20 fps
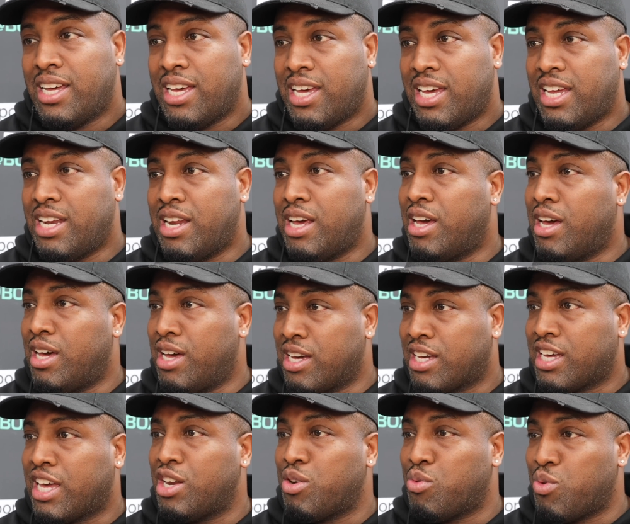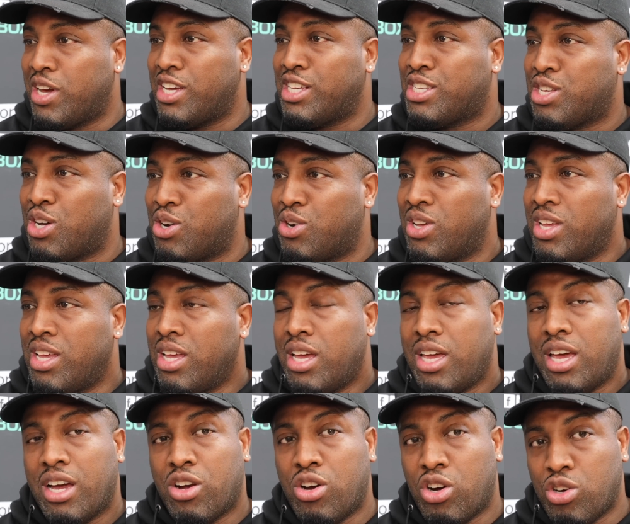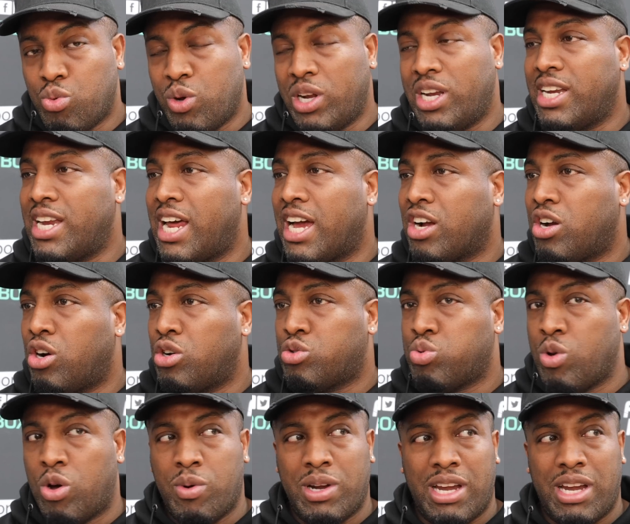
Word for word: in uh, Kent Way. So God willing, that goes well.